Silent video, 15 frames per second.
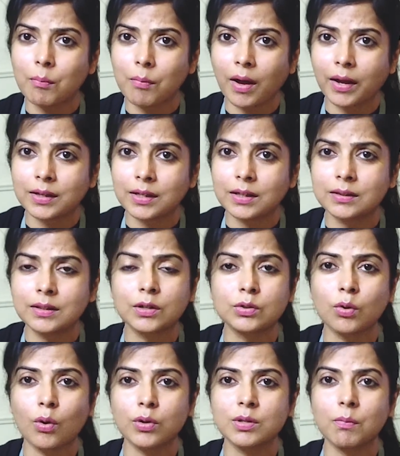combining that
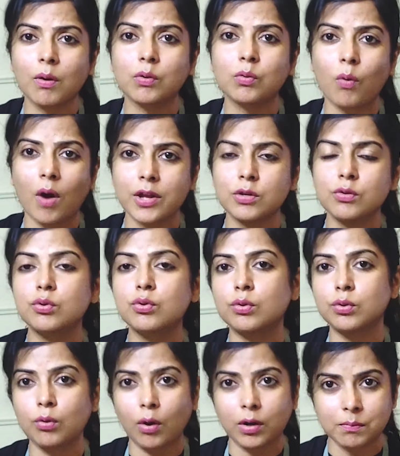talks about why you
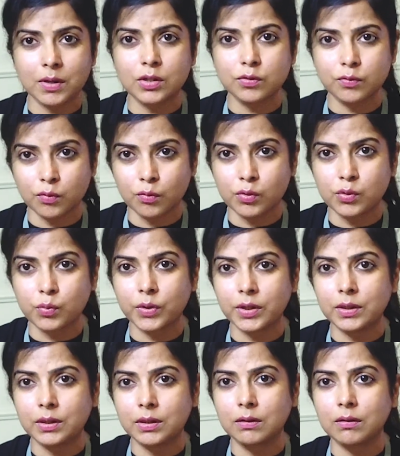should not mix fruit
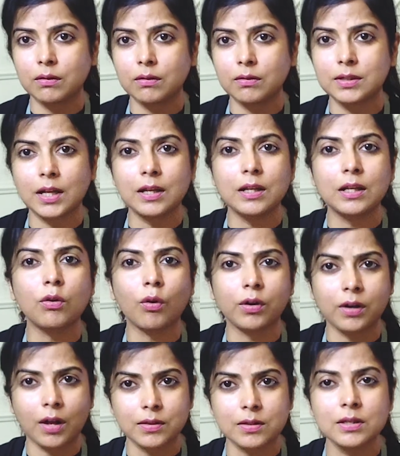with dairy or
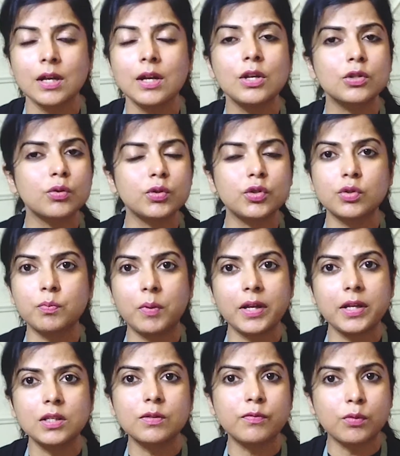nuts. So just
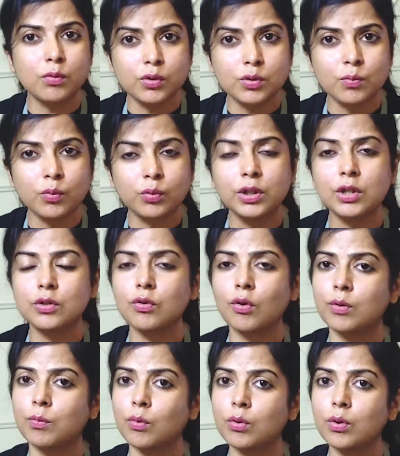plain fruit smoothies
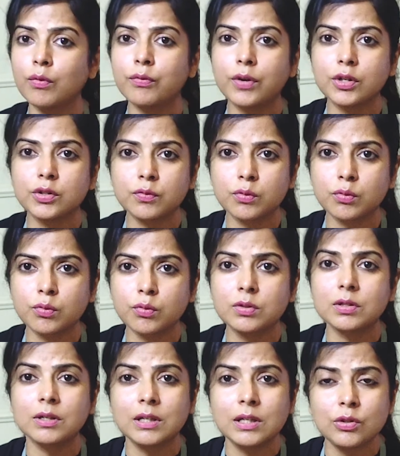or a bowl of fresh
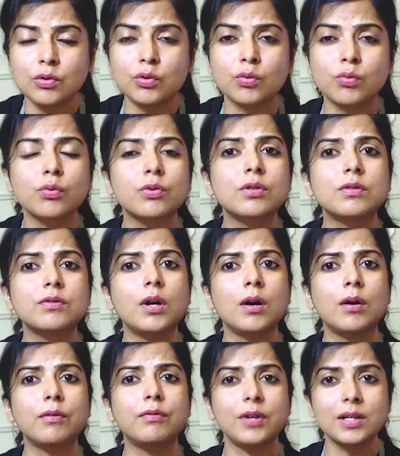fruits, green juice,
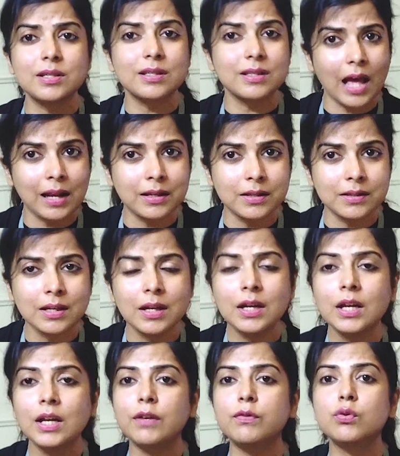fresh salads.
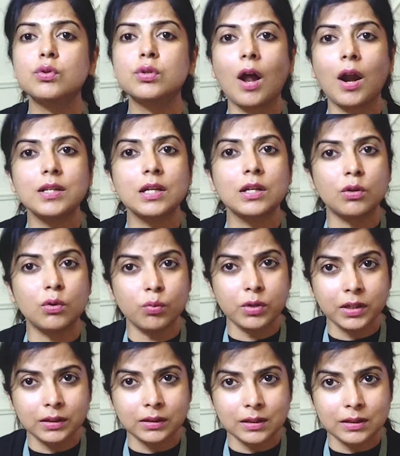If you start
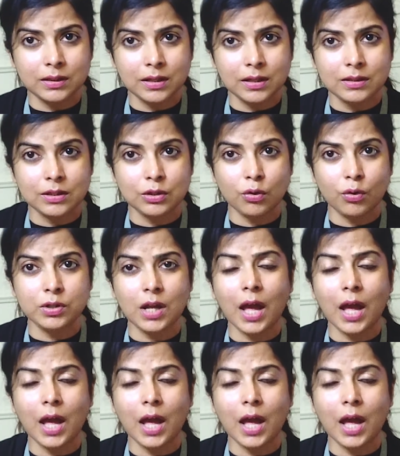including these things in your